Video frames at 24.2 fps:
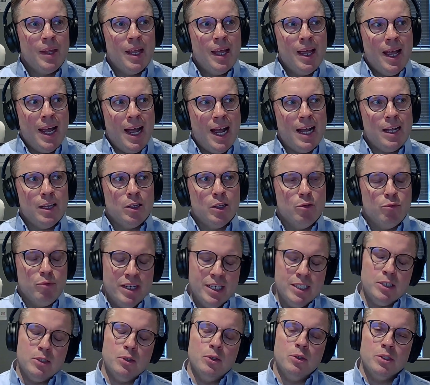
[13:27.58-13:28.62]
had the
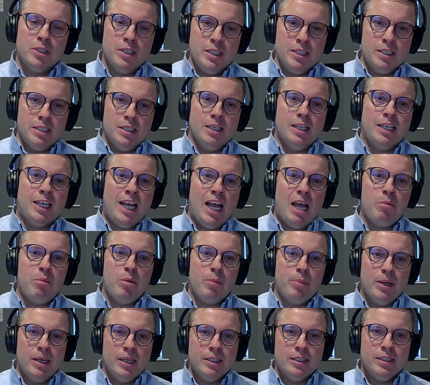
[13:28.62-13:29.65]
resources and the
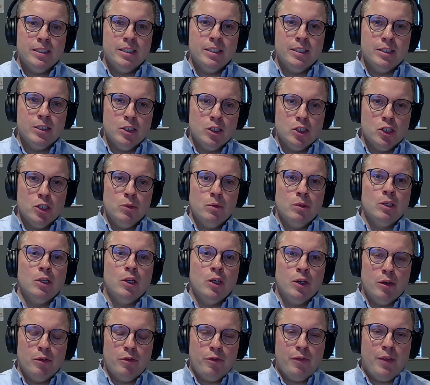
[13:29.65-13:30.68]
capability to do a
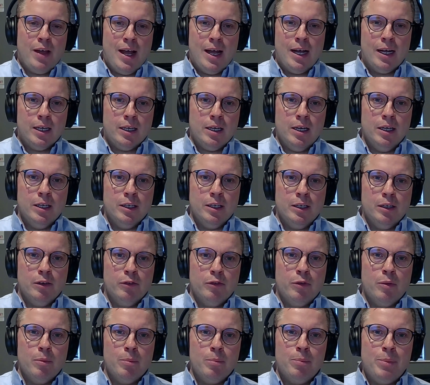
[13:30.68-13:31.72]
lot of that kind
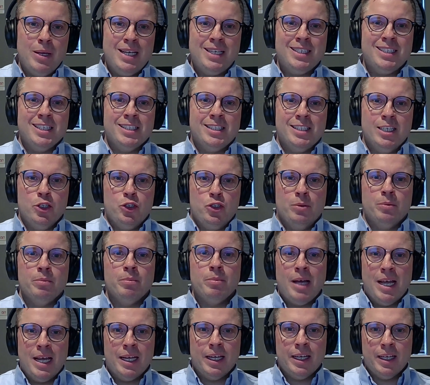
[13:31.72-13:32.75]
of big decision
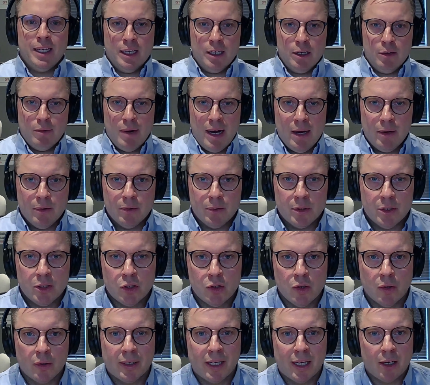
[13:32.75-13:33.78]
making around
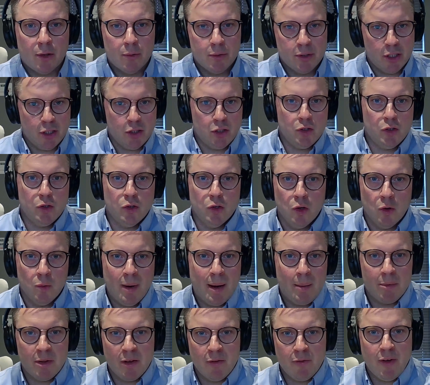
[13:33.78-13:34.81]
stock acquisition or
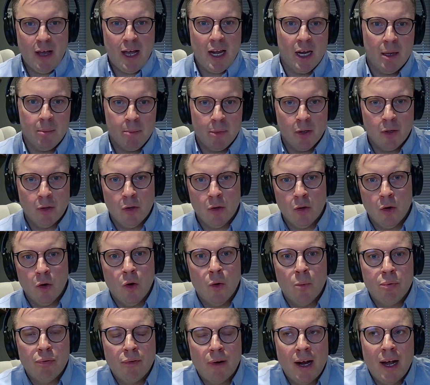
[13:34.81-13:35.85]
web development or
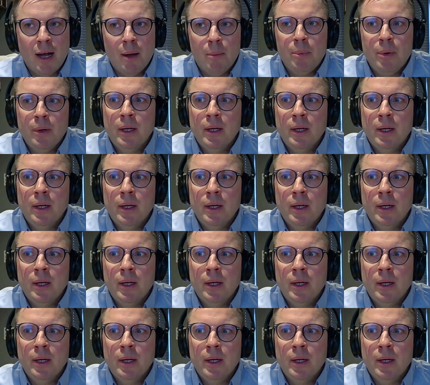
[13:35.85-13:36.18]
prep.